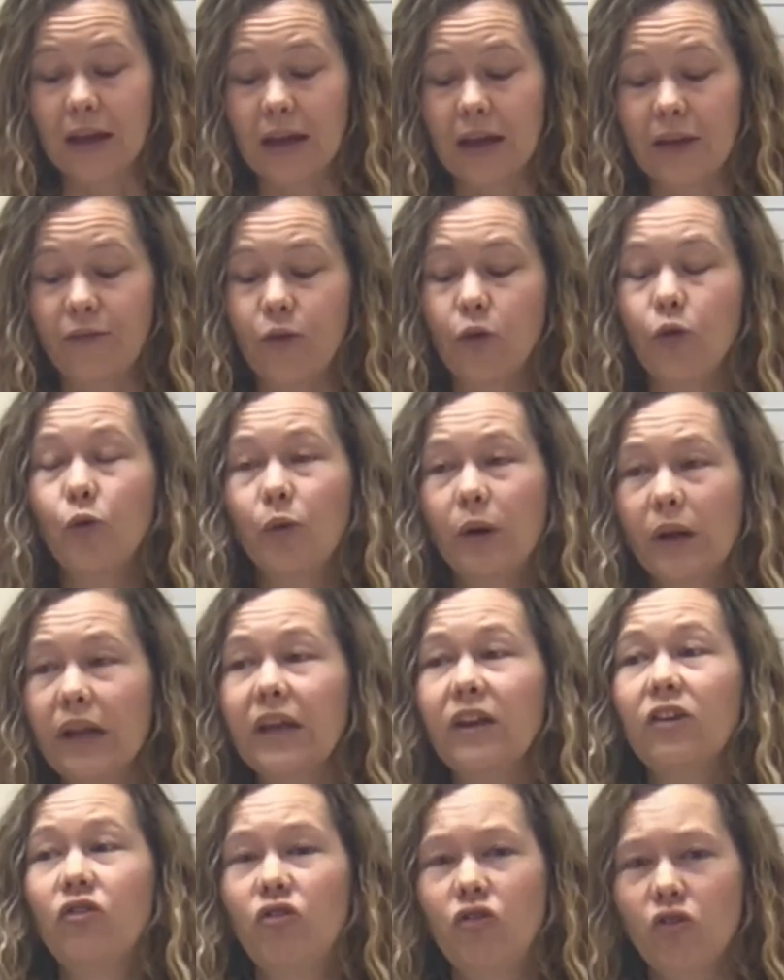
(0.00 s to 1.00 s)
if you
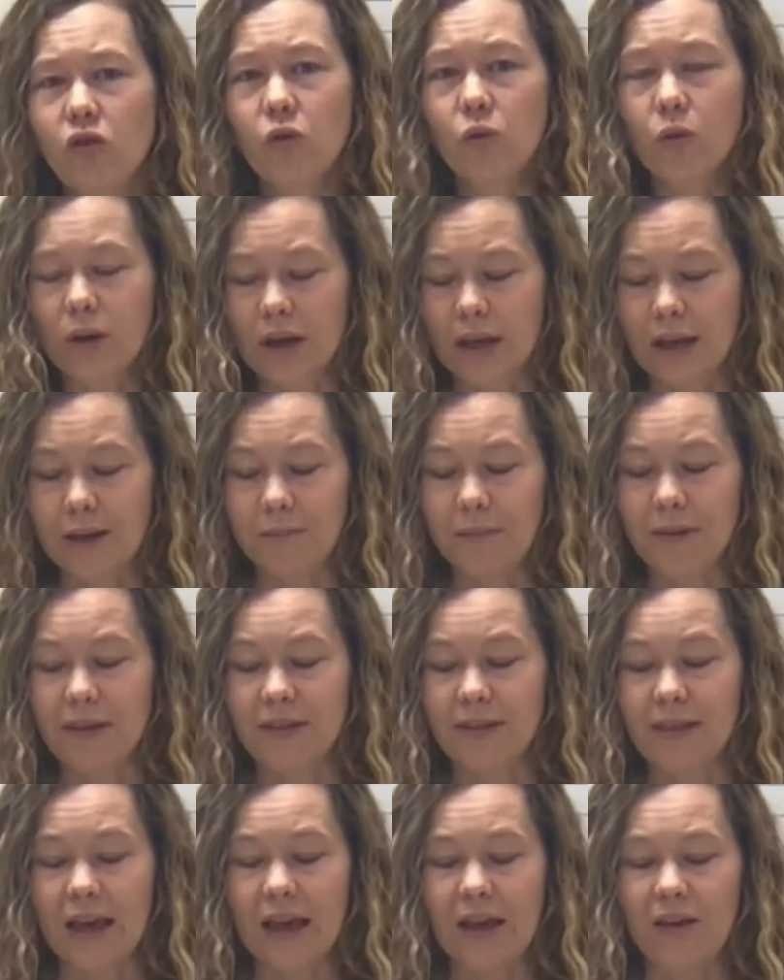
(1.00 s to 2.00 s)
really do keep me
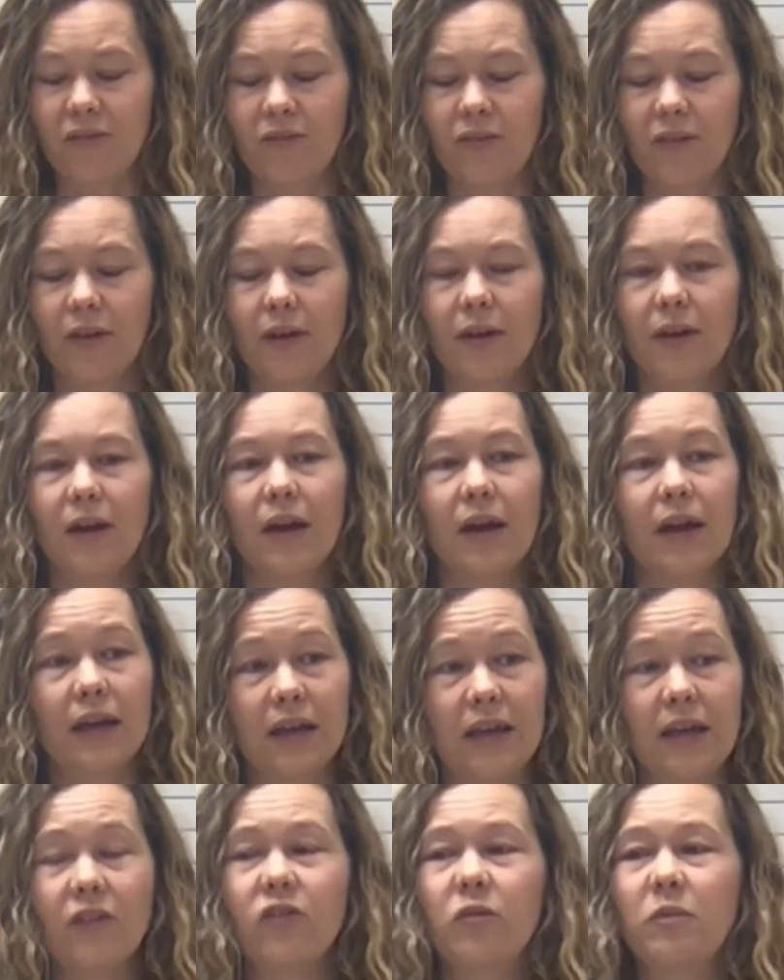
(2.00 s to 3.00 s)
safe
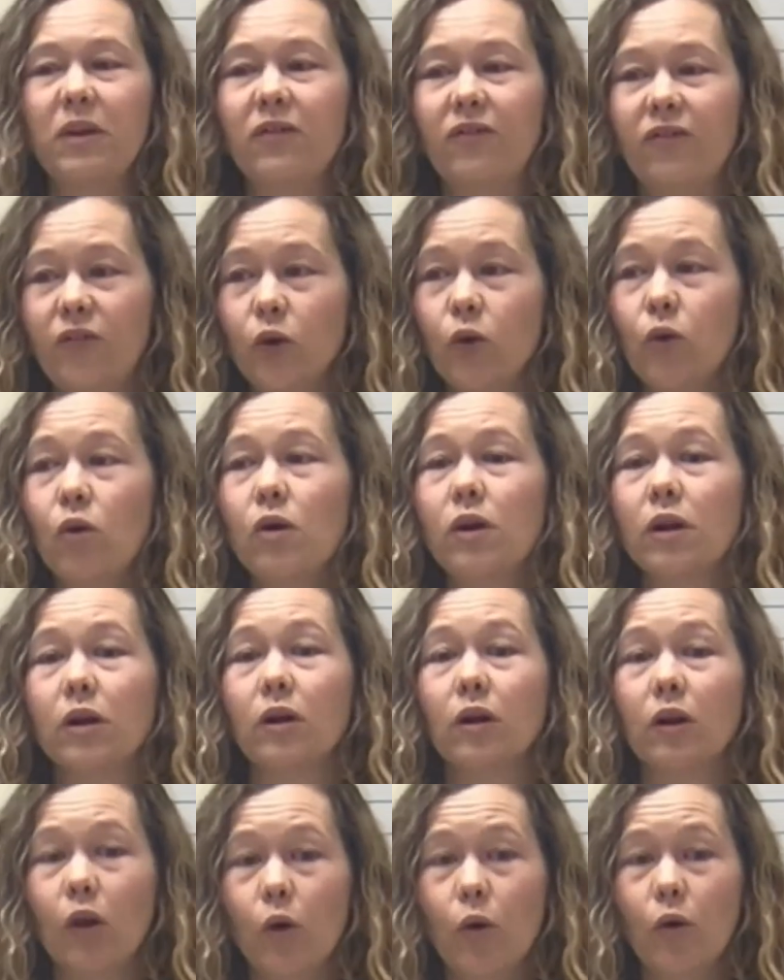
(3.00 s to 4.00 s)
and give me food
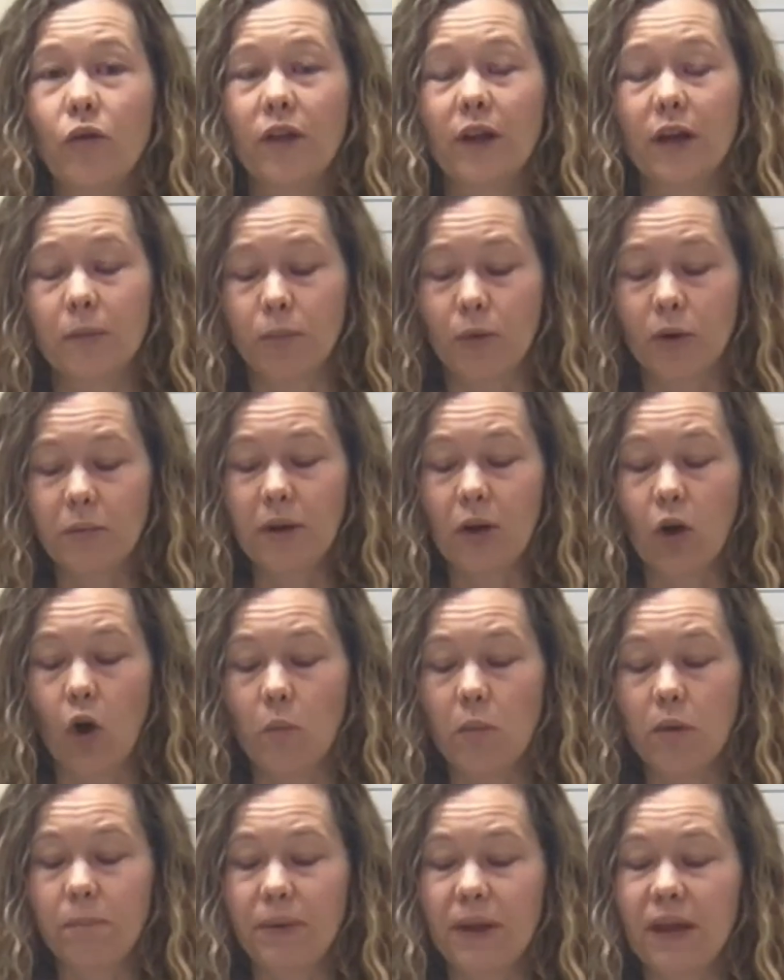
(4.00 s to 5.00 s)
and clothing and bring me
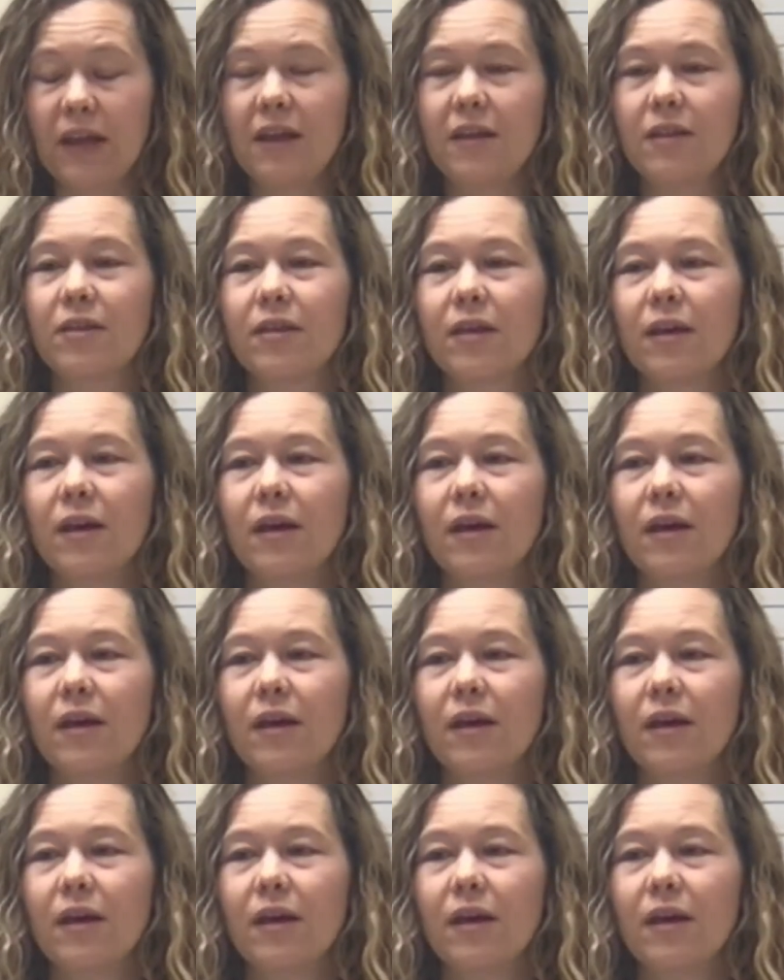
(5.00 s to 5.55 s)
home in peace,